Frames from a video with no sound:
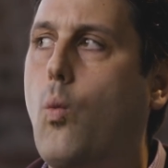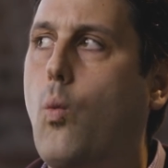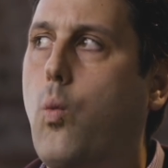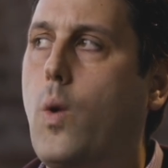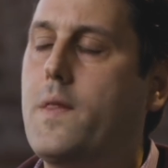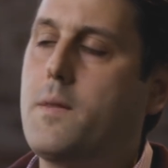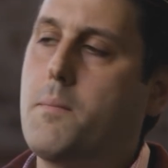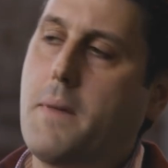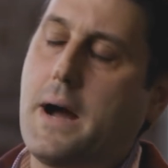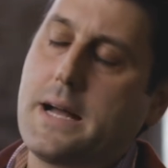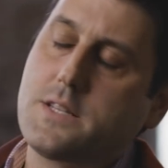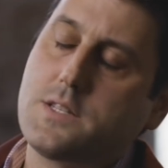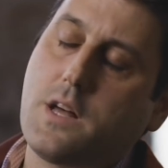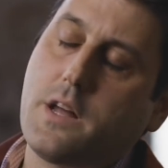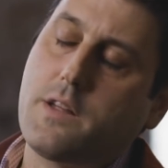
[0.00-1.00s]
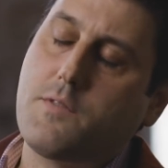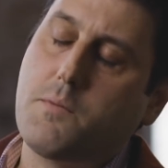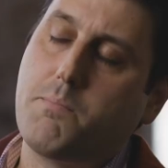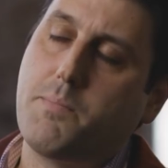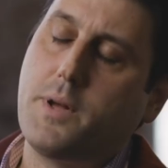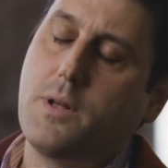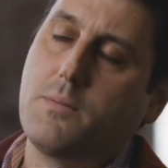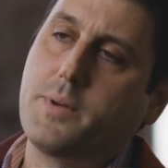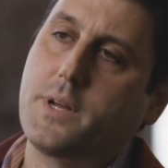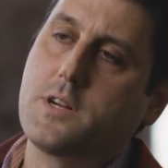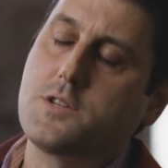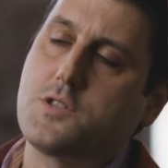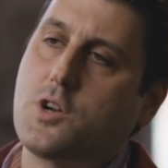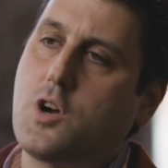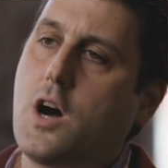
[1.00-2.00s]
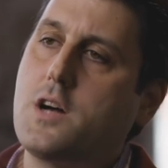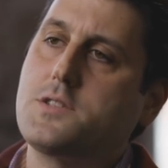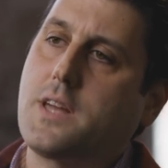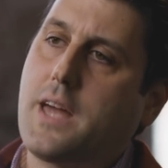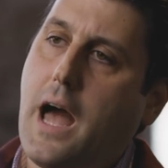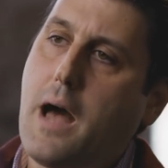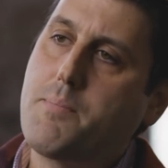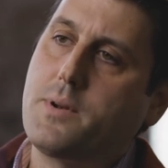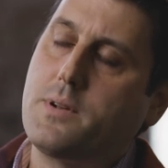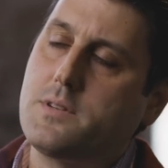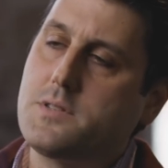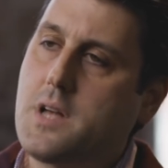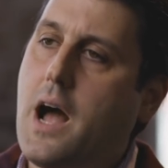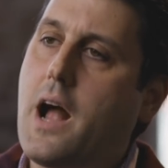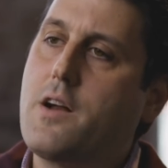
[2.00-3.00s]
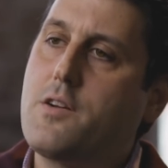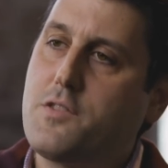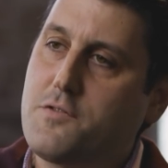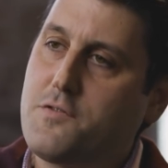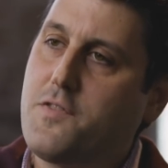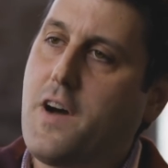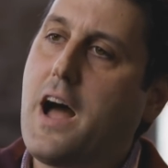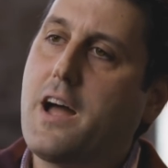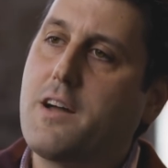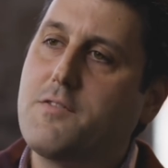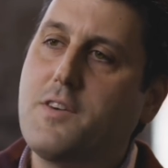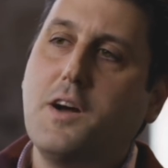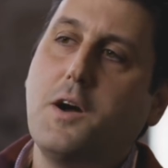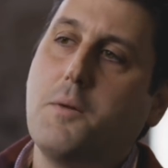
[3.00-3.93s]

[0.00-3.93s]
when the mine's not even built, because the cost of capital is higher than 5.